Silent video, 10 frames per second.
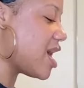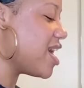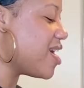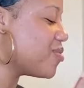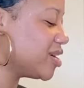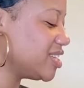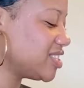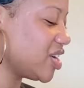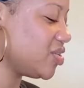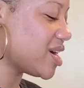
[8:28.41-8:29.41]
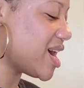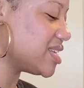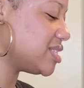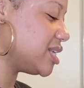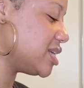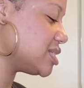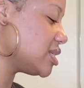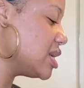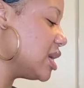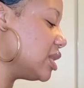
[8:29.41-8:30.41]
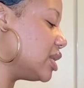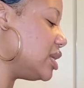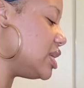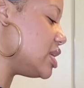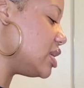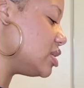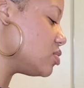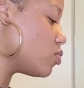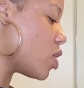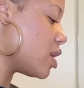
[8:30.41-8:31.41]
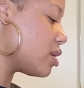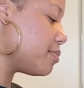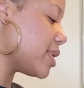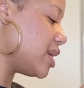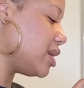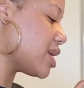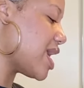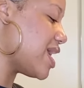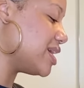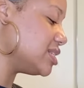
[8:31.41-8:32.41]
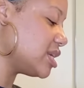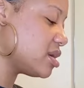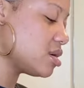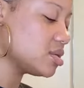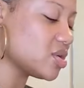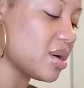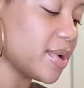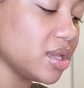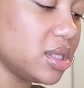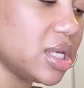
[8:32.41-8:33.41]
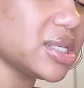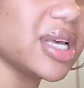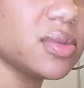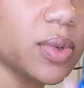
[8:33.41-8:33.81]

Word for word: I wanted to show you guys this Laneige Water Bank Eye Gel. So I bought this as